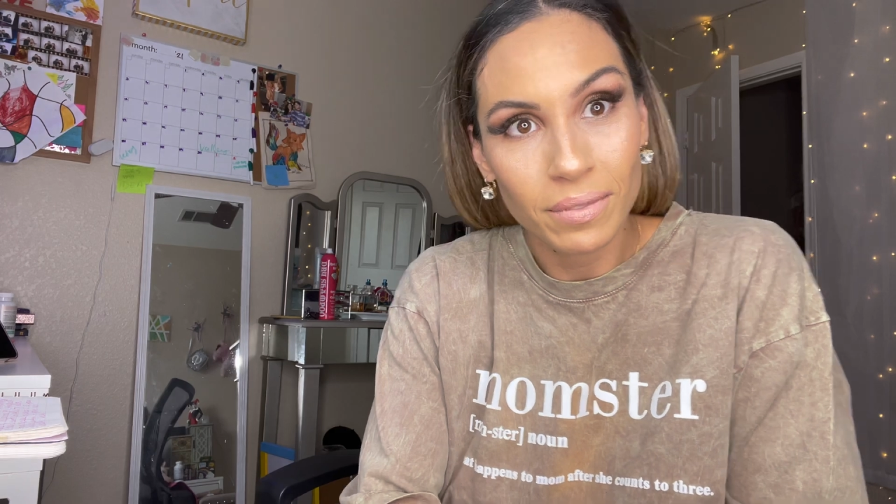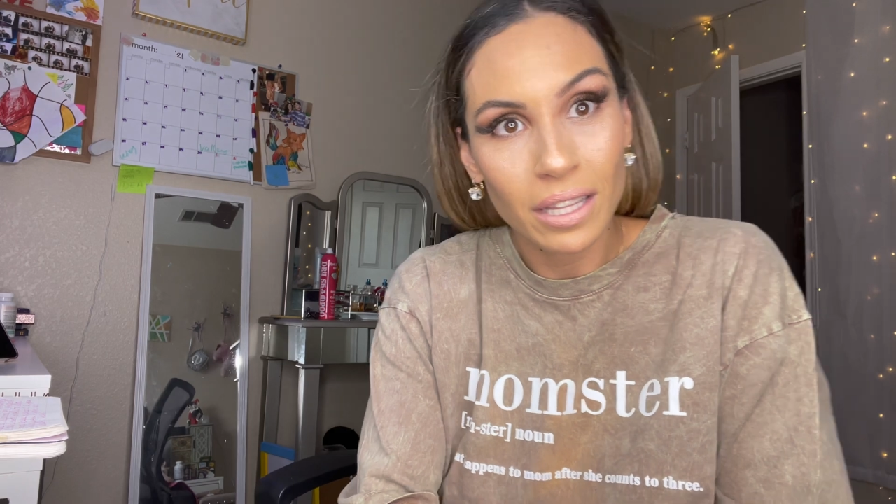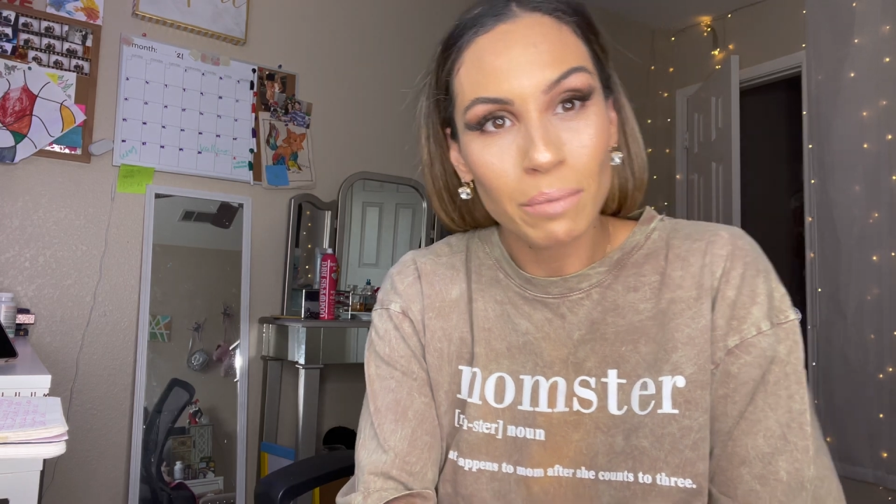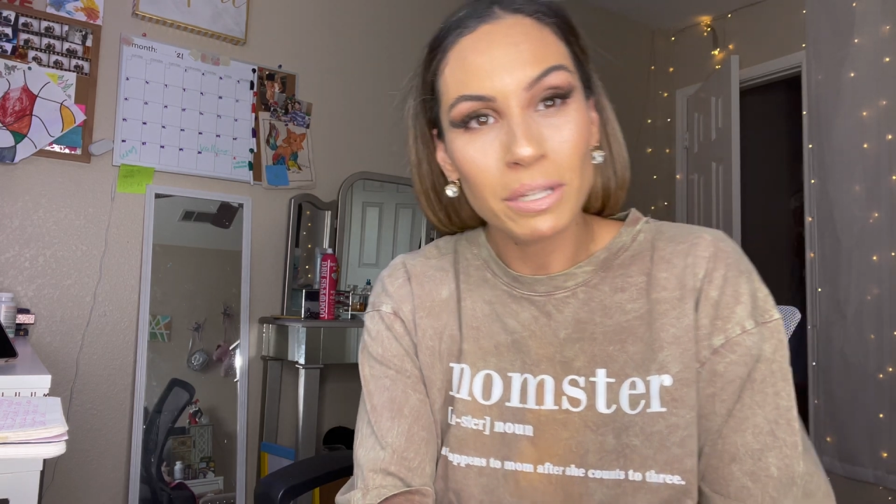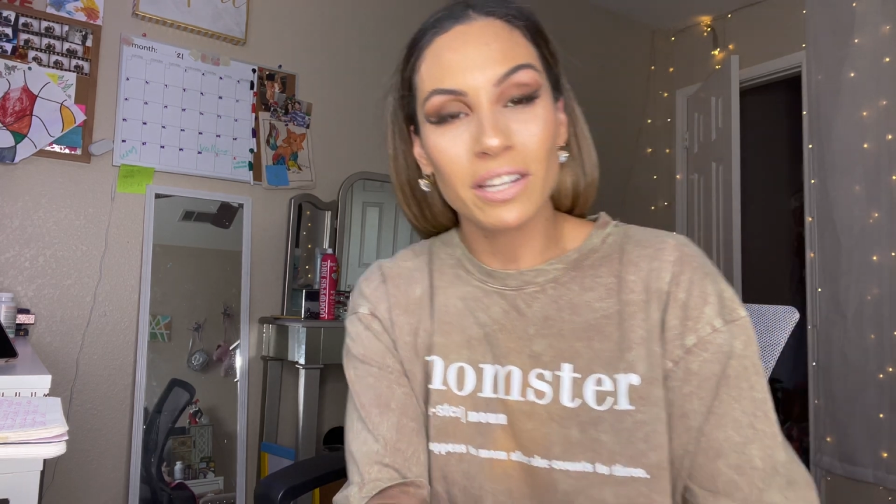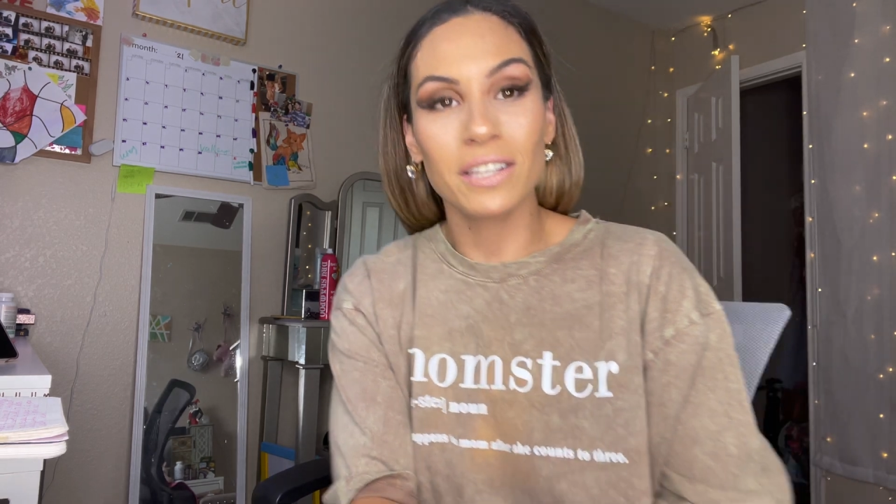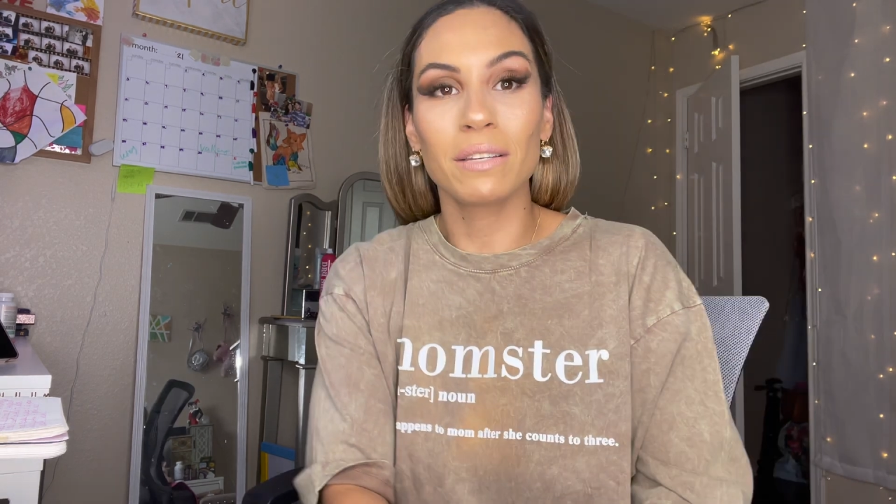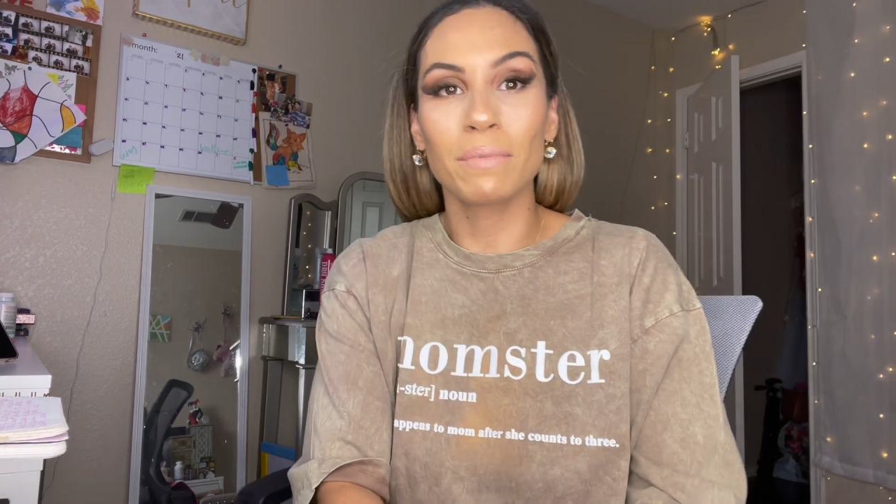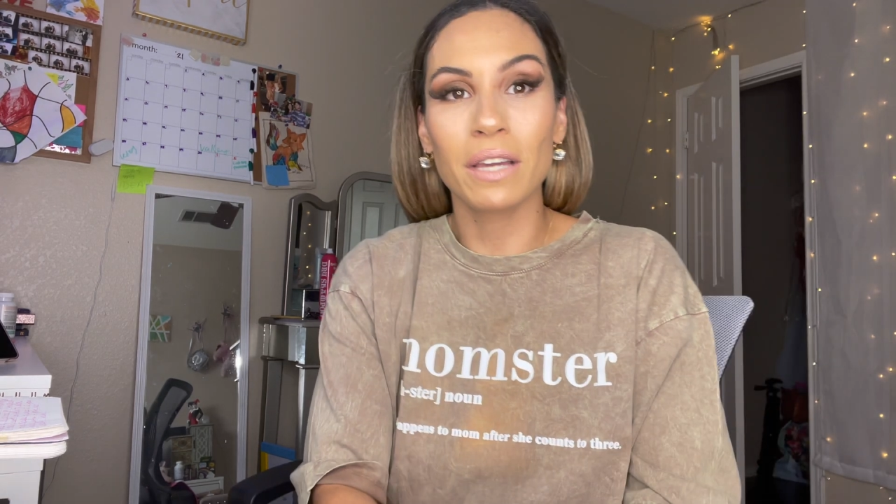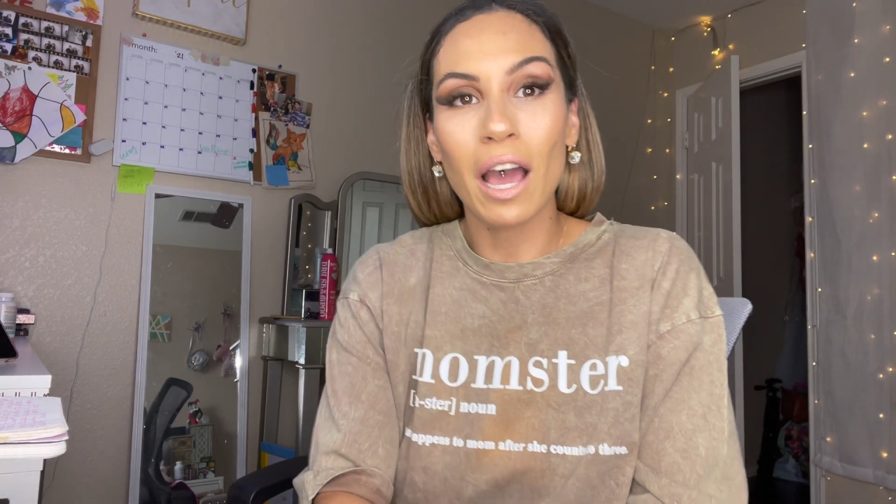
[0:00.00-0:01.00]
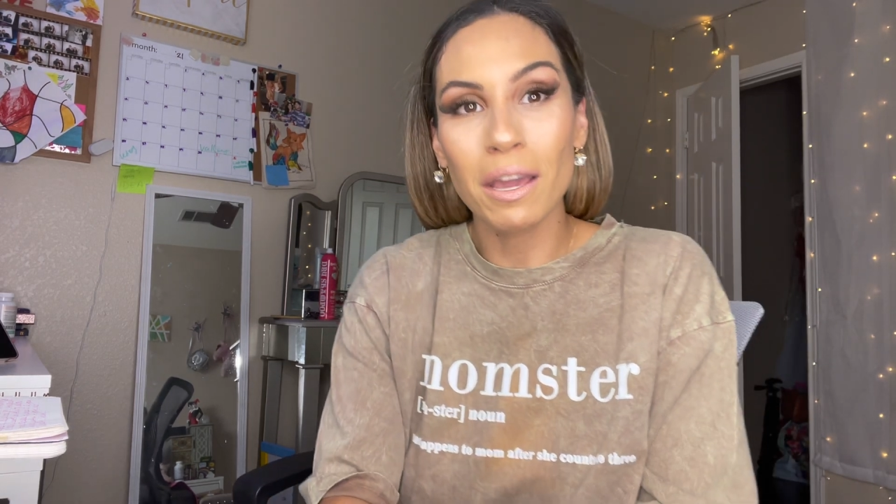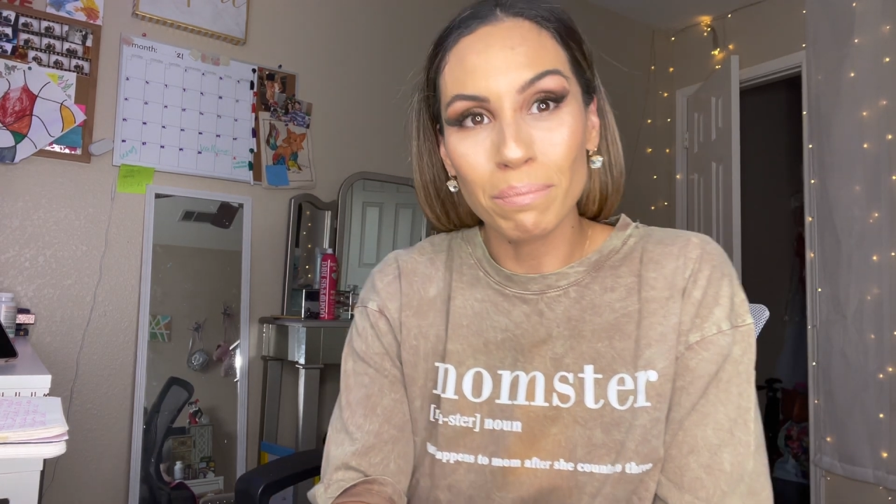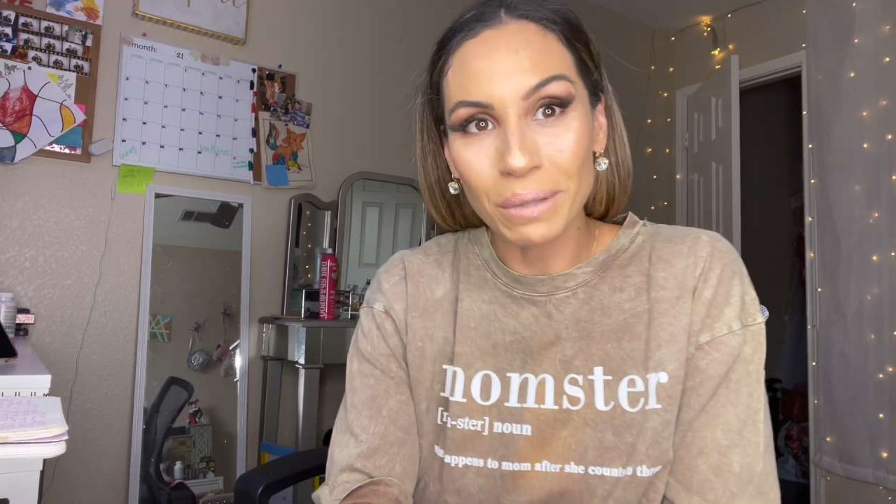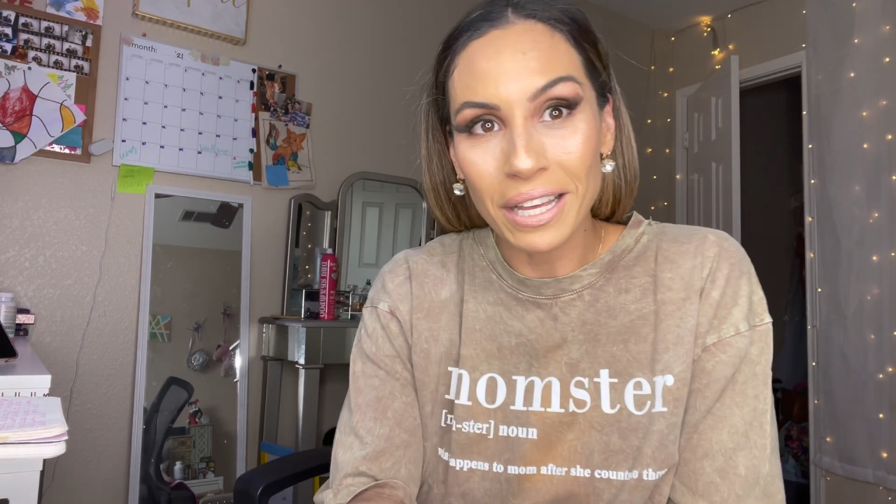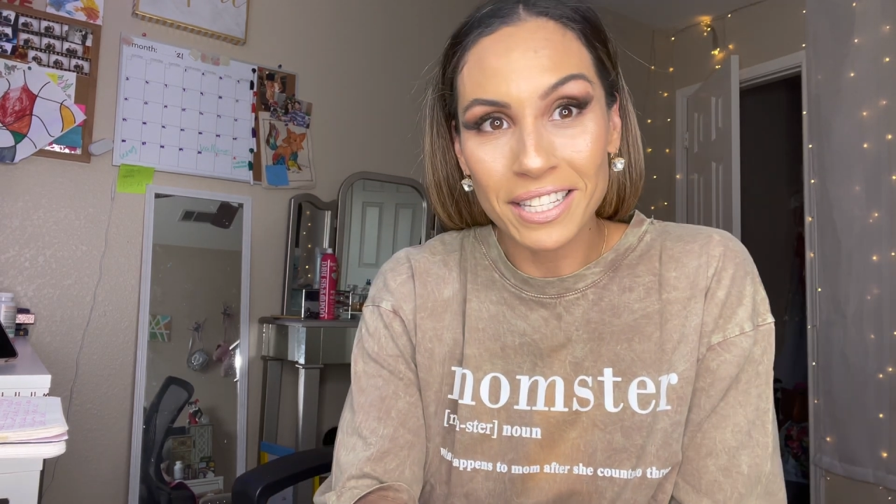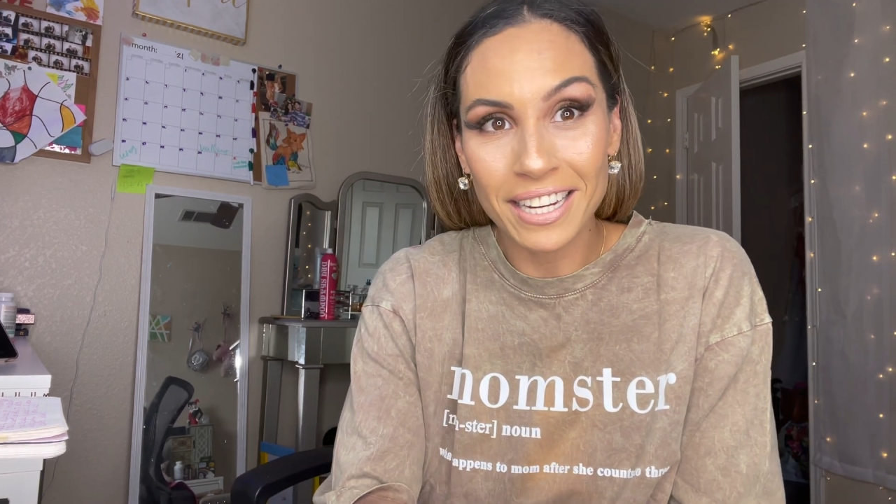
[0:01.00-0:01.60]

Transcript: Let me tell you something. I am blessed